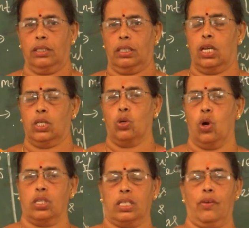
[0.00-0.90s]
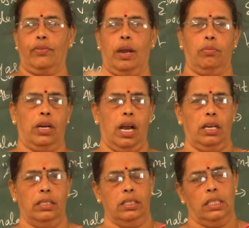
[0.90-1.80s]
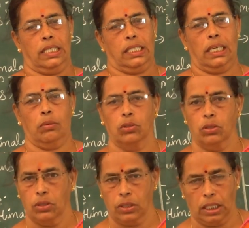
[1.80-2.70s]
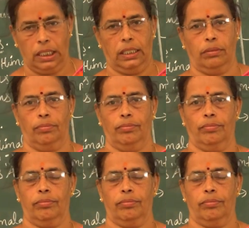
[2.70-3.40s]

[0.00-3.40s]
the source of Yamuna, Yamunotri.